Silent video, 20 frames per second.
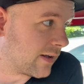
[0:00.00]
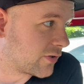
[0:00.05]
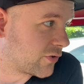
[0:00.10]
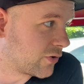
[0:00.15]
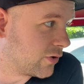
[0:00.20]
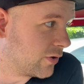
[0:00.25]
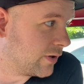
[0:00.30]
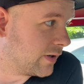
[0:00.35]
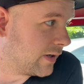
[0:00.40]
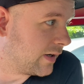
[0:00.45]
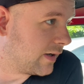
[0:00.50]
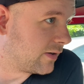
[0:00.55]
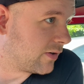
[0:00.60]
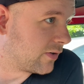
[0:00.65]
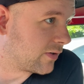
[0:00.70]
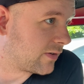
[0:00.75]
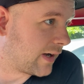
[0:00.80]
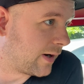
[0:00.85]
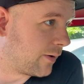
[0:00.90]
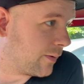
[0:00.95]
show you
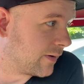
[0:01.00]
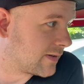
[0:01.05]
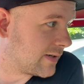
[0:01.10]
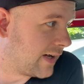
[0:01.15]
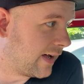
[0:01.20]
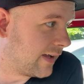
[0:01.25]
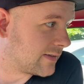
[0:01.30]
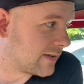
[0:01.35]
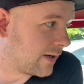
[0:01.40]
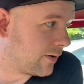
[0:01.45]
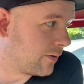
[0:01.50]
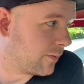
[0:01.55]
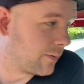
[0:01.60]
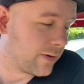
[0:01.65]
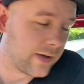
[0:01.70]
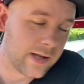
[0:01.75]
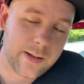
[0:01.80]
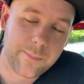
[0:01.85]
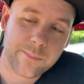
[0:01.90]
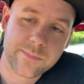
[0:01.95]
just how it turns out
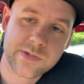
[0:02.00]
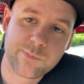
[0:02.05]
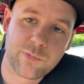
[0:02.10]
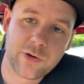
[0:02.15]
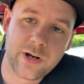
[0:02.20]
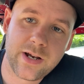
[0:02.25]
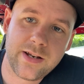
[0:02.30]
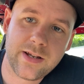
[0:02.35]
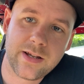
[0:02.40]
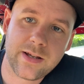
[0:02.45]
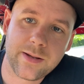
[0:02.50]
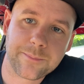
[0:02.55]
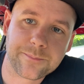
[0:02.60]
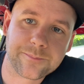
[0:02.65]
when I'm spraying it,